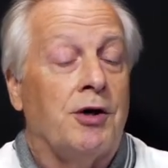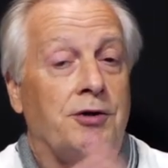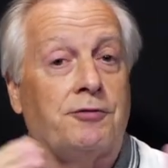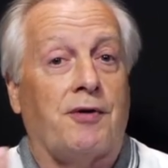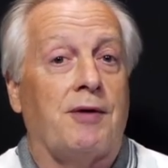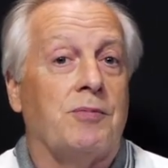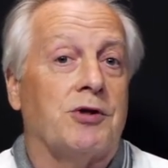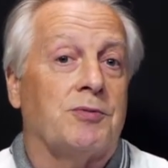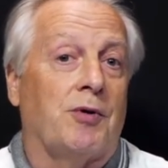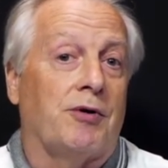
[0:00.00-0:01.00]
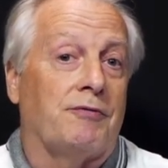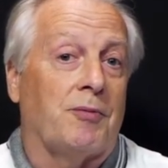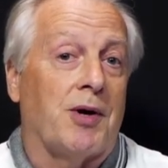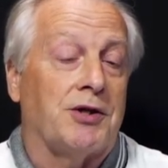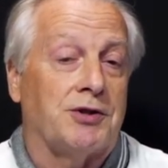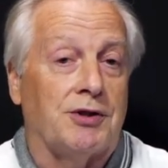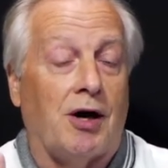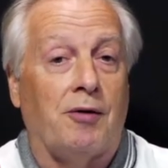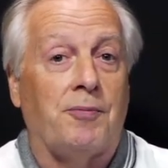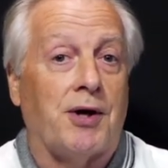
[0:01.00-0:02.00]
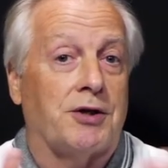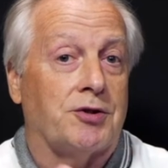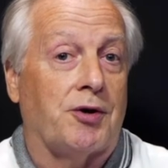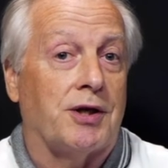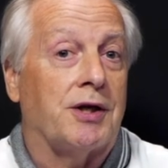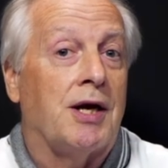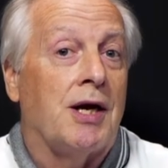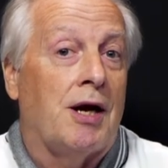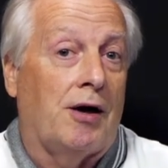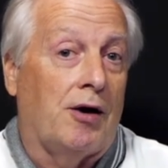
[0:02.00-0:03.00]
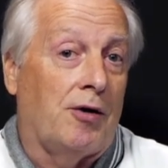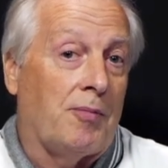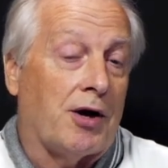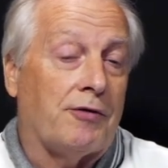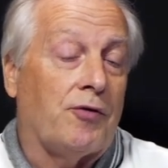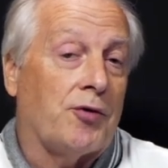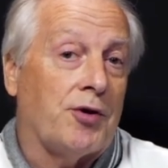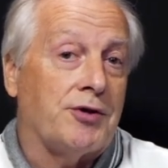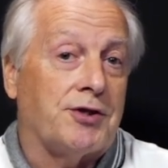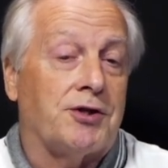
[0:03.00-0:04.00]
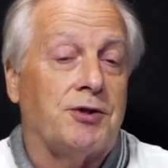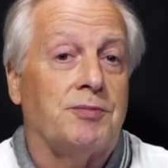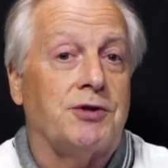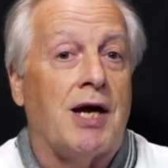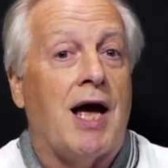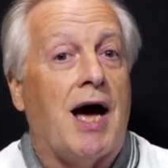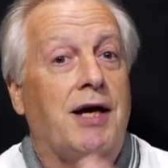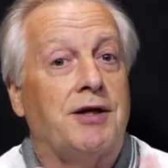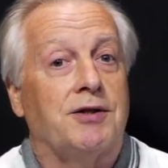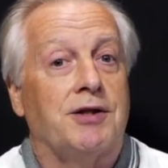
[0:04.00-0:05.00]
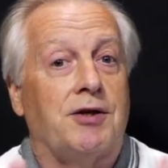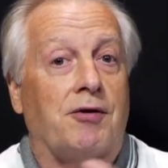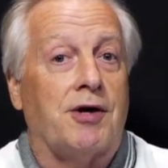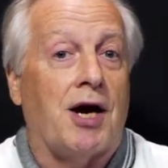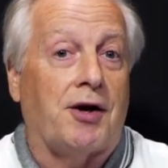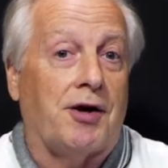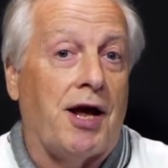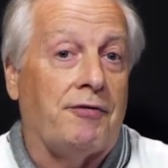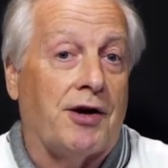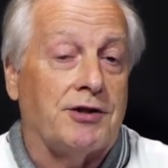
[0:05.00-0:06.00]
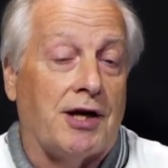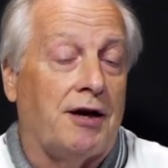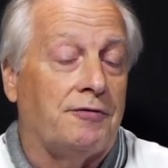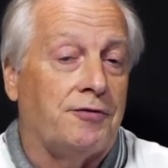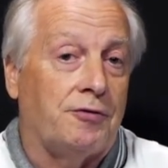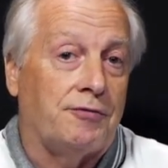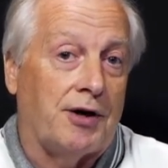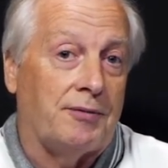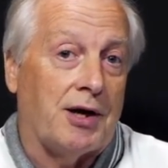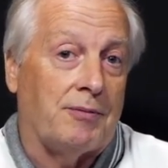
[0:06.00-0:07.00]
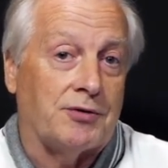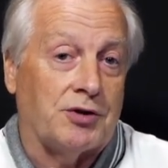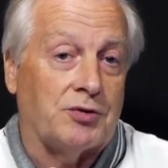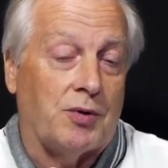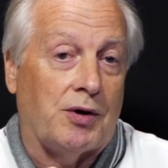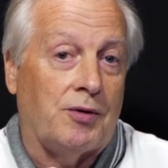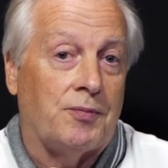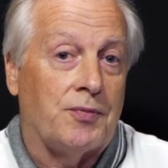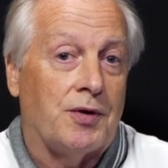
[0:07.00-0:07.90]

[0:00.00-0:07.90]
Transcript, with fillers: You'll find much more information on Panasonic uh, Micro Four Thirds systems and indeed on Canon FX and full frame cameras as well.